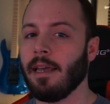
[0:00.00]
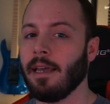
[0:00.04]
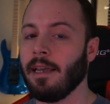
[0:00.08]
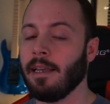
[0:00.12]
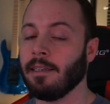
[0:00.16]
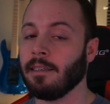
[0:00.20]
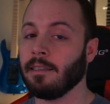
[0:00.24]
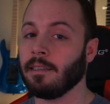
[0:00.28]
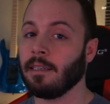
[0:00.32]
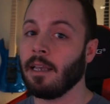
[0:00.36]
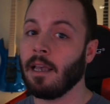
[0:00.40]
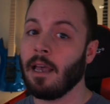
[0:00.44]

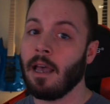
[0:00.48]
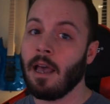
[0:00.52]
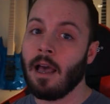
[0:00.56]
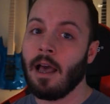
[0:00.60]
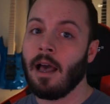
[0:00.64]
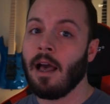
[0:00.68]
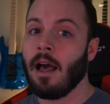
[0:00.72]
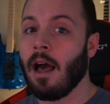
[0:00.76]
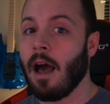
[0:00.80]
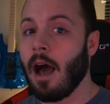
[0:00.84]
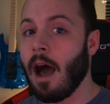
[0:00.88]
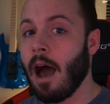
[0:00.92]
end,
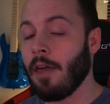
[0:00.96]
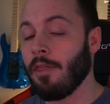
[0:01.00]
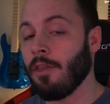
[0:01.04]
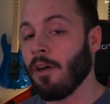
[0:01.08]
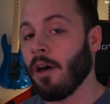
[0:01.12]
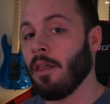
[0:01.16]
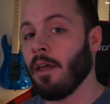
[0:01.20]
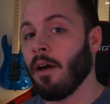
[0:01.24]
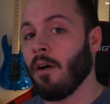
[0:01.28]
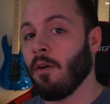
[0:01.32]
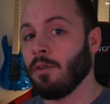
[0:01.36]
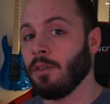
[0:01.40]
I
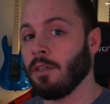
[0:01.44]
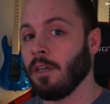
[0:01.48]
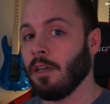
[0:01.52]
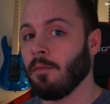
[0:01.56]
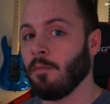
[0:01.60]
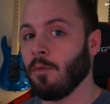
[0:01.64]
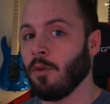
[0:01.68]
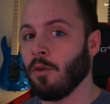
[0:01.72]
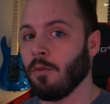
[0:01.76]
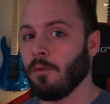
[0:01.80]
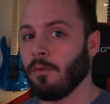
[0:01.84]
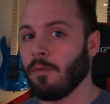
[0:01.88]
thought that was a
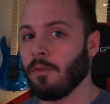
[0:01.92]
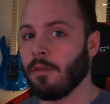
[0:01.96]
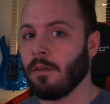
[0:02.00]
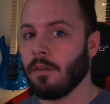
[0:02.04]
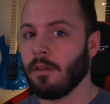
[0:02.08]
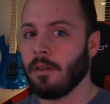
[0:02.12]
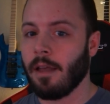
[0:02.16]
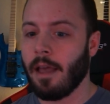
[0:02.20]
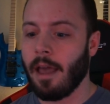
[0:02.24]
good move.